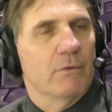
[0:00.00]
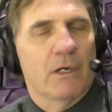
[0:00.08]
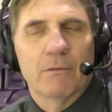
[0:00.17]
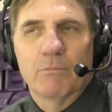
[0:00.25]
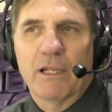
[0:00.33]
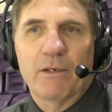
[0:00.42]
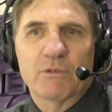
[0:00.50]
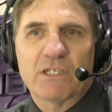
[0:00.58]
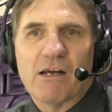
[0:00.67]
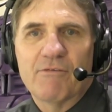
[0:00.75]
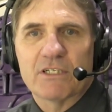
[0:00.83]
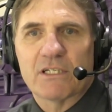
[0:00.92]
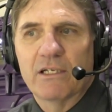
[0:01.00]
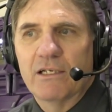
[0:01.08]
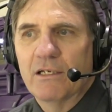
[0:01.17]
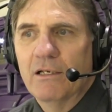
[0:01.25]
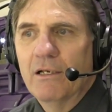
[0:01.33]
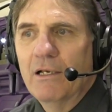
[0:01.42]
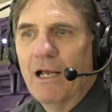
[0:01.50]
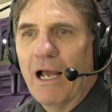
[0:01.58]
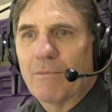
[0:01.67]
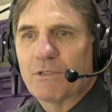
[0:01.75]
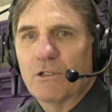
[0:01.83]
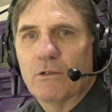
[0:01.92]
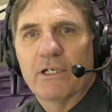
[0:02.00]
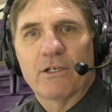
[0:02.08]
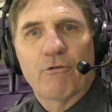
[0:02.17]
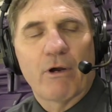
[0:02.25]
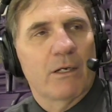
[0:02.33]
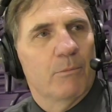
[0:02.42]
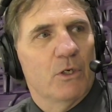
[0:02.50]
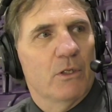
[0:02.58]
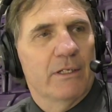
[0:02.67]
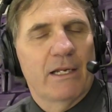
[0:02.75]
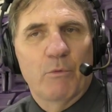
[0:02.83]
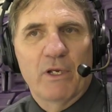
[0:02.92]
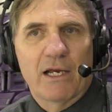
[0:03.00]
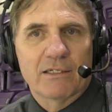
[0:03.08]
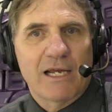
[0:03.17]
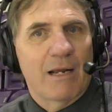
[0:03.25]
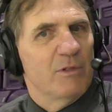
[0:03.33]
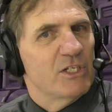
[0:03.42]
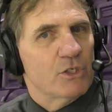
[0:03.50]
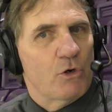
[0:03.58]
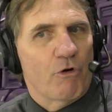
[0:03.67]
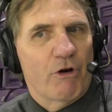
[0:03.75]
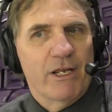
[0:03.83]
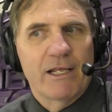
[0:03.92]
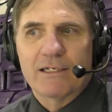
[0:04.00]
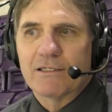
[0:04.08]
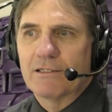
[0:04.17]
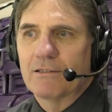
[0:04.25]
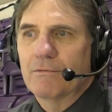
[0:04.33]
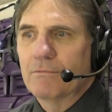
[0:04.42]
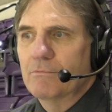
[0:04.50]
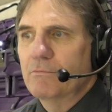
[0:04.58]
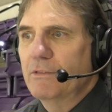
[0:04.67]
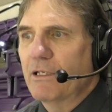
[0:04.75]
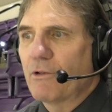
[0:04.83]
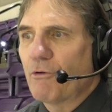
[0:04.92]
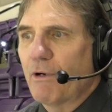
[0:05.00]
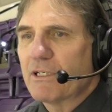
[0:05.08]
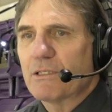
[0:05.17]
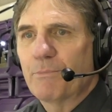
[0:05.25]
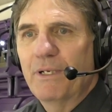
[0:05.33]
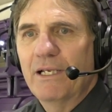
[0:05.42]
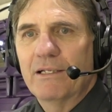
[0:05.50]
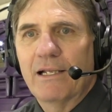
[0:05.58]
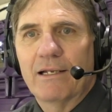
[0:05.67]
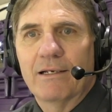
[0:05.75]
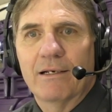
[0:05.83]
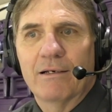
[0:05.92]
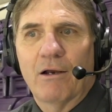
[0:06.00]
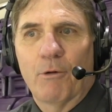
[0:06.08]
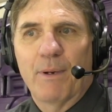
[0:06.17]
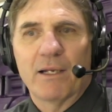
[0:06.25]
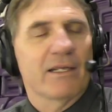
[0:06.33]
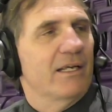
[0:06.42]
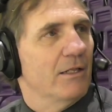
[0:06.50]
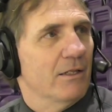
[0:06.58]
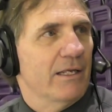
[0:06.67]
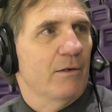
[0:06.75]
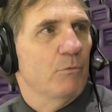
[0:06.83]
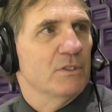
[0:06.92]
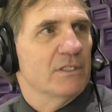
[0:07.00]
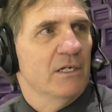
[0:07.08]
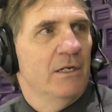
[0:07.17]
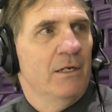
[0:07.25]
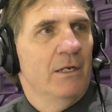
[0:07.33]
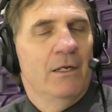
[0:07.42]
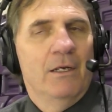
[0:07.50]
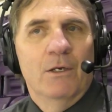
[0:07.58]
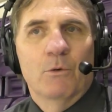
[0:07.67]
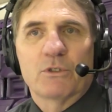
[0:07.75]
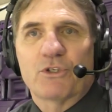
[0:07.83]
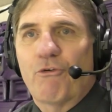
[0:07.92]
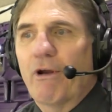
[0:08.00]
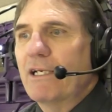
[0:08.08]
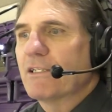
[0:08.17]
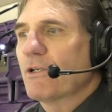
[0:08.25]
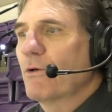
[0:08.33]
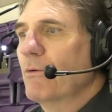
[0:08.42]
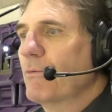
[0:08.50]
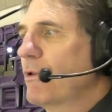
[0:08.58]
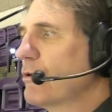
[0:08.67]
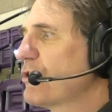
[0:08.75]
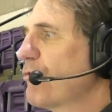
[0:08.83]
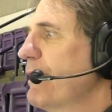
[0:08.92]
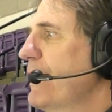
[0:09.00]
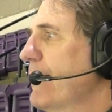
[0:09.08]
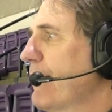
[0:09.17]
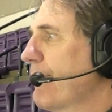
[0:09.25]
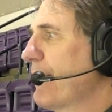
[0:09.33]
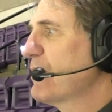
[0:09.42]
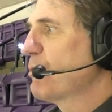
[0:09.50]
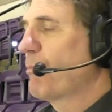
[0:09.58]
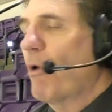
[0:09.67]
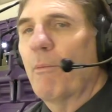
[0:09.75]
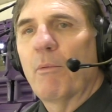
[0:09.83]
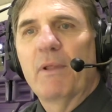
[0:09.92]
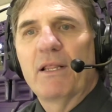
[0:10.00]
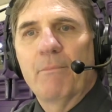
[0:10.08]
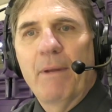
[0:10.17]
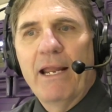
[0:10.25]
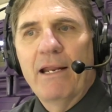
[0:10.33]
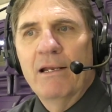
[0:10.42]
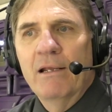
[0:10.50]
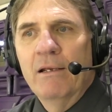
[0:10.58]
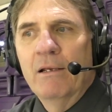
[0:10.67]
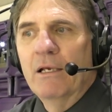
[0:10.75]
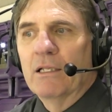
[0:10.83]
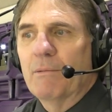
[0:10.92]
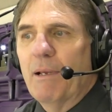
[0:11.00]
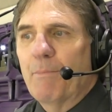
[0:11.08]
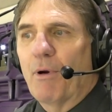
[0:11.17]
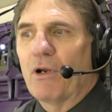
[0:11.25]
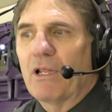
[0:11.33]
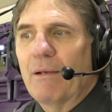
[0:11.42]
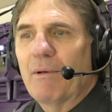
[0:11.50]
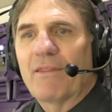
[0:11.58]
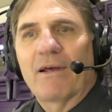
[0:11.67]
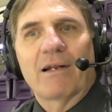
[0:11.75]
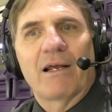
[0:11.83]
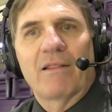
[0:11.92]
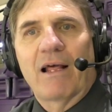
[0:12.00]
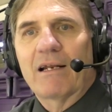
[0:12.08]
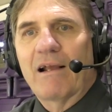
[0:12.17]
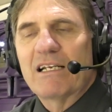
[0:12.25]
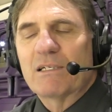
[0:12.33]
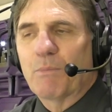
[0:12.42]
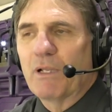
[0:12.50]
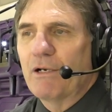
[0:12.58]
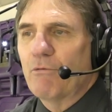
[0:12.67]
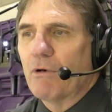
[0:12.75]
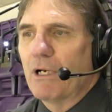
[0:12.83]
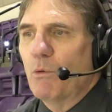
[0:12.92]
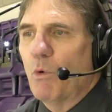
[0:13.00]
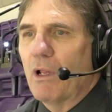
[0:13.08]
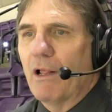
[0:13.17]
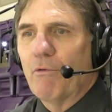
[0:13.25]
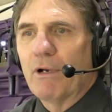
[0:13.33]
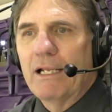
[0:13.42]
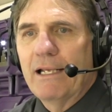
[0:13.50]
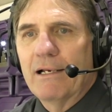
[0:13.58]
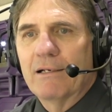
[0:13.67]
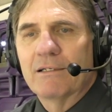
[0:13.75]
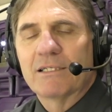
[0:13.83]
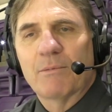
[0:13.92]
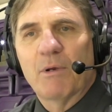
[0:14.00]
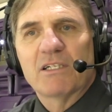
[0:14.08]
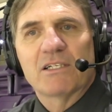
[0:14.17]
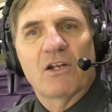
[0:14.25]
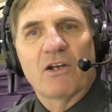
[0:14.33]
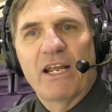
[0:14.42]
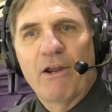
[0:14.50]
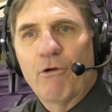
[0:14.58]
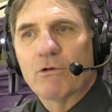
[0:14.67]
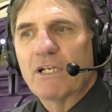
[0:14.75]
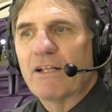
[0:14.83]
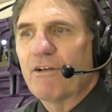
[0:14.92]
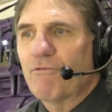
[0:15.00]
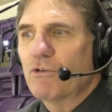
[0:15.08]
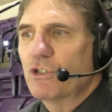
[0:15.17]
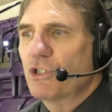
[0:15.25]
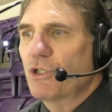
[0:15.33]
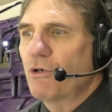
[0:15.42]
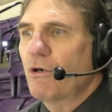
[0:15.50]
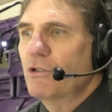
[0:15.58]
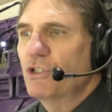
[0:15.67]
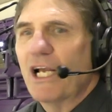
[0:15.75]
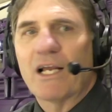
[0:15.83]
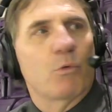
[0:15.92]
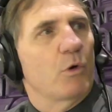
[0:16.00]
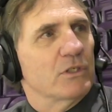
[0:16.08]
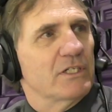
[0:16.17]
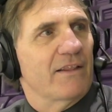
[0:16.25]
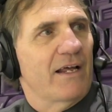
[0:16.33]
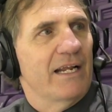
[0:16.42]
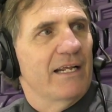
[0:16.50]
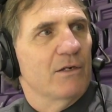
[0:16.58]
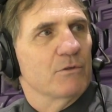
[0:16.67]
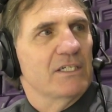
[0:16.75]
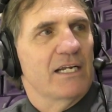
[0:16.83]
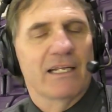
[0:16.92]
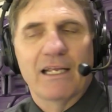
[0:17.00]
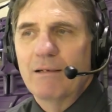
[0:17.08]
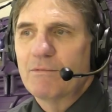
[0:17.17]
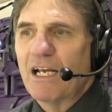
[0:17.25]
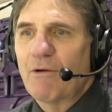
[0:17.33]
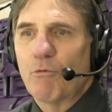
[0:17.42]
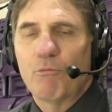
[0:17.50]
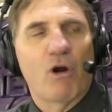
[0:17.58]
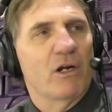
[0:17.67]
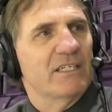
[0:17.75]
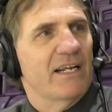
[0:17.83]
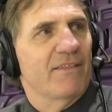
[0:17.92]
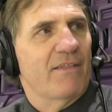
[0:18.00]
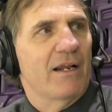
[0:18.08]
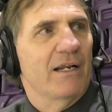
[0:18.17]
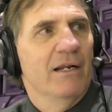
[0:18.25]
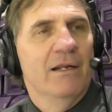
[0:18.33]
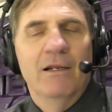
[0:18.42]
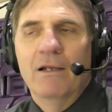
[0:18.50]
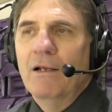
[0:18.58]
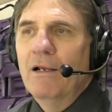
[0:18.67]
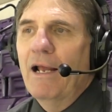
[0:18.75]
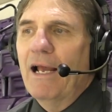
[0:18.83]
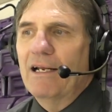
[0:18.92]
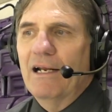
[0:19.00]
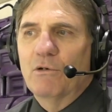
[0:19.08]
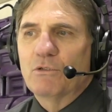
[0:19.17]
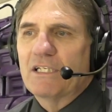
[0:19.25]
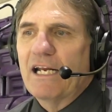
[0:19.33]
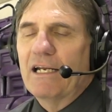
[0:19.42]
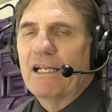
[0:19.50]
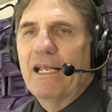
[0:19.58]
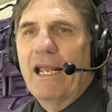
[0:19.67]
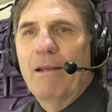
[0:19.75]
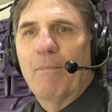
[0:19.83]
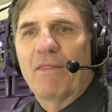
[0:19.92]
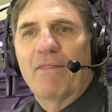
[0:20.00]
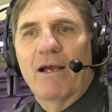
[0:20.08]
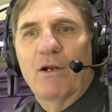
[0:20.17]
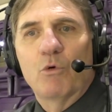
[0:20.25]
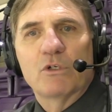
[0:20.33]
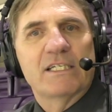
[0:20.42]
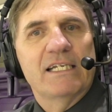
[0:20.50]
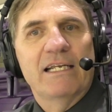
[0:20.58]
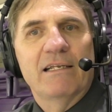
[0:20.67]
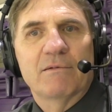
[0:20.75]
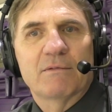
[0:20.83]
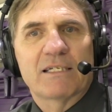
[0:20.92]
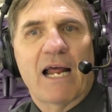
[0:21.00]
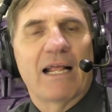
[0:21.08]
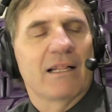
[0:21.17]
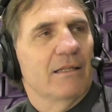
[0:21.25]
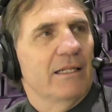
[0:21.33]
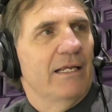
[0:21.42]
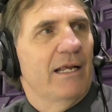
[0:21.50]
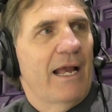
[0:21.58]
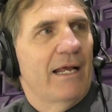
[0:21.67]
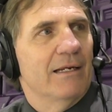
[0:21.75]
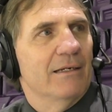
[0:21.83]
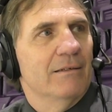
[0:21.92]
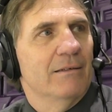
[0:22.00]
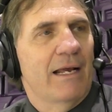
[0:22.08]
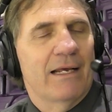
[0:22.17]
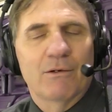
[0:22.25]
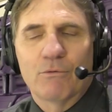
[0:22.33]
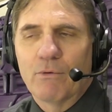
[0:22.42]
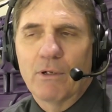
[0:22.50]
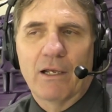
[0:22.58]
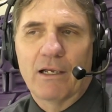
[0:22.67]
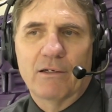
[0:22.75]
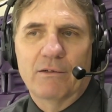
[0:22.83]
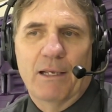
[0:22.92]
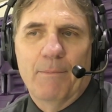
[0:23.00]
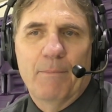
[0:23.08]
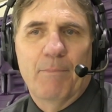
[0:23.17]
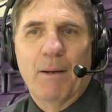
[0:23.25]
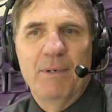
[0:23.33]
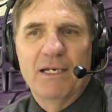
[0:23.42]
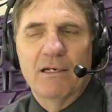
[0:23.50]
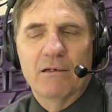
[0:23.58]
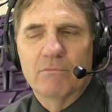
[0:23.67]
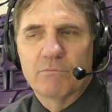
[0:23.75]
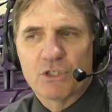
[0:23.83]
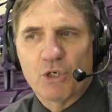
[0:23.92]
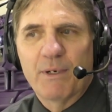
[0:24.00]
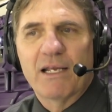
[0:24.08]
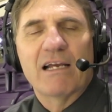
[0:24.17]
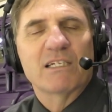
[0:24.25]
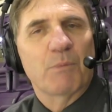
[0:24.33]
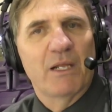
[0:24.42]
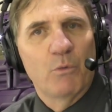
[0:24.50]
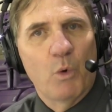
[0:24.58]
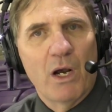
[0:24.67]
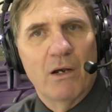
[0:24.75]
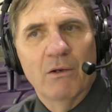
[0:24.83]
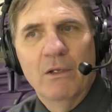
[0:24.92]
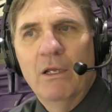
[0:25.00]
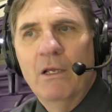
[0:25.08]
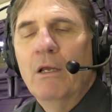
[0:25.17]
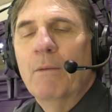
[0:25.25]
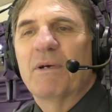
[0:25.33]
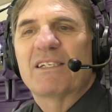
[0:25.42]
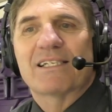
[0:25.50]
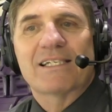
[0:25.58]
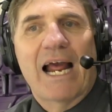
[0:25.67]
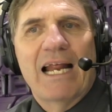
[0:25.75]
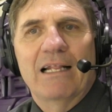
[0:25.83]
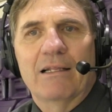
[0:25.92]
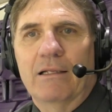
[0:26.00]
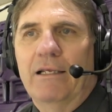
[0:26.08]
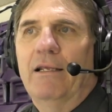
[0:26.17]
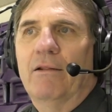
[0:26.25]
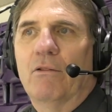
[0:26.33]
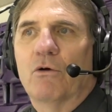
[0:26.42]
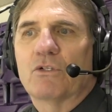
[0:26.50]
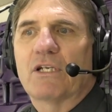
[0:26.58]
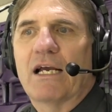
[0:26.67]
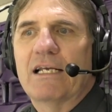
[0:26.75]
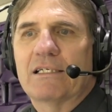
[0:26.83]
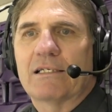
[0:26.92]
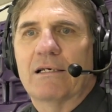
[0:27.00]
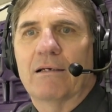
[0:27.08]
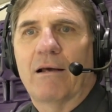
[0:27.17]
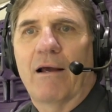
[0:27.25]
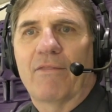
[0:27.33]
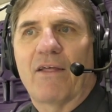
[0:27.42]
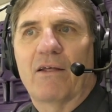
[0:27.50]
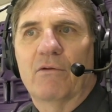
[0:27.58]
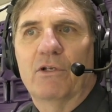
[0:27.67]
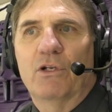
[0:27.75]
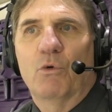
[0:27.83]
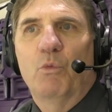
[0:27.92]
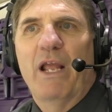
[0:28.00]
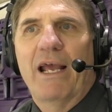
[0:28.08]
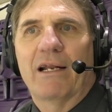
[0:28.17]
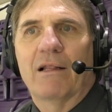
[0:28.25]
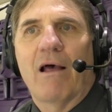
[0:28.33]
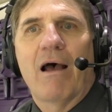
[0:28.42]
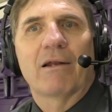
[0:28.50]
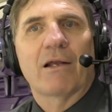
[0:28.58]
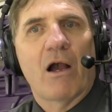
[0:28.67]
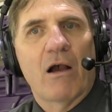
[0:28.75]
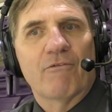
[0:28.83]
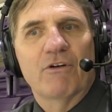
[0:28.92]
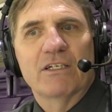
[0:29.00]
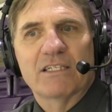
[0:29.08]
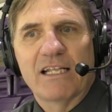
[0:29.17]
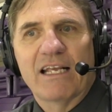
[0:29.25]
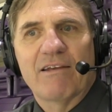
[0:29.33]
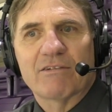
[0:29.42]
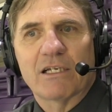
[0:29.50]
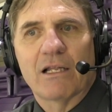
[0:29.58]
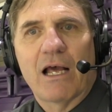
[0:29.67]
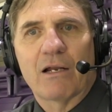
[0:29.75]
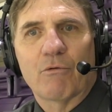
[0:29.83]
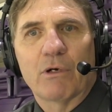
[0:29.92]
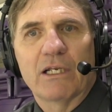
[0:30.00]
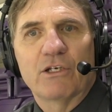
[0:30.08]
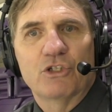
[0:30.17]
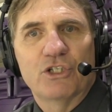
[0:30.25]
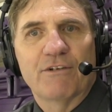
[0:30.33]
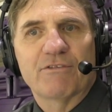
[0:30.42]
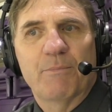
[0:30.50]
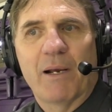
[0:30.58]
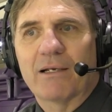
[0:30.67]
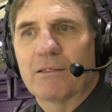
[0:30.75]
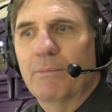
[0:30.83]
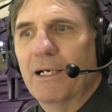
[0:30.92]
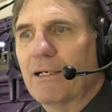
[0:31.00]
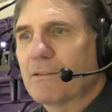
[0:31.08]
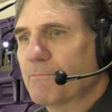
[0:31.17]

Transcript: Uh, Blake was obviously absolutely incredible, and then we got timely scoring. That's uh, the other recipe, and then uh, our penalty kill again was was great. So those three uh, things were probably the main the main part of the game. I thought a lot of guys played really well. I really uh, some unsung heroes. I think for sure are Jack Works. I thought he had an outstanding game. Tyrone Bronte uh, I thought outstanding had an outstanding game. I thought OC silently had a had a. Re- uh, I mean, so many guys played well but silently, those guys, uh, I thought, you know, we had a lot of confidence, and they gave us a lot of really good shifts back to back.